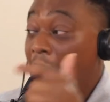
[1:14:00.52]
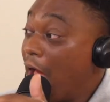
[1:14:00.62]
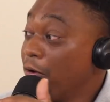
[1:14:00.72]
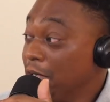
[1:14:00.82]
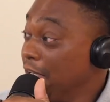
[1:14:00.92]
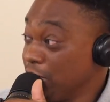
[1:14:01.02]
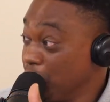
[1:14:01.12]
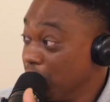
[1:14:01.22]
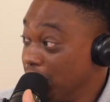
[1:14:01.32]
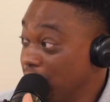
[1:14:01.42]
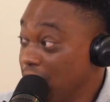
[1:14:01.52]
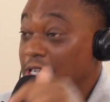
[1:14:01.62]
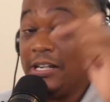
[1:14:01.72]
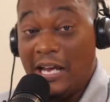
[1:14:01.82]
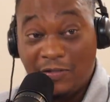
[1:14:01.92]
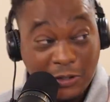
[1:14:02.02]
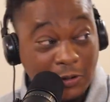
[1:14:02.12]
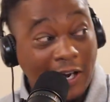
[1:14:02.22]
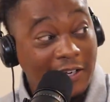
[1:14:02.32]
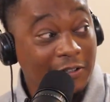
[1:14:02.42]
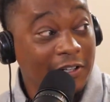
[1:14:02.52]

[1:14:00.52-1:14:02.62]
I don't need Tua. If Tua ain't throwing